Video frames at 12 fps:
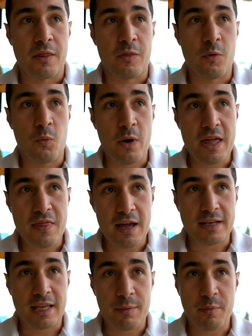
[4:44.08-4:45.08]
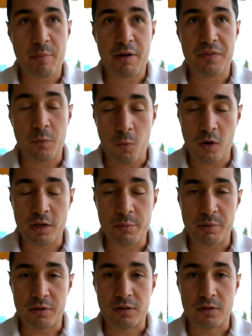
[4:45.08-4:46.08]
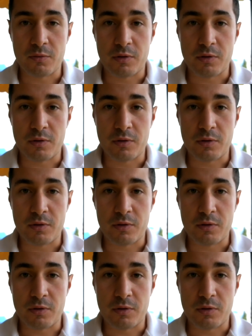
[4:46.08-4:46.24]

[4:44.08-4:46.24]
the way that came about, the Wally burger,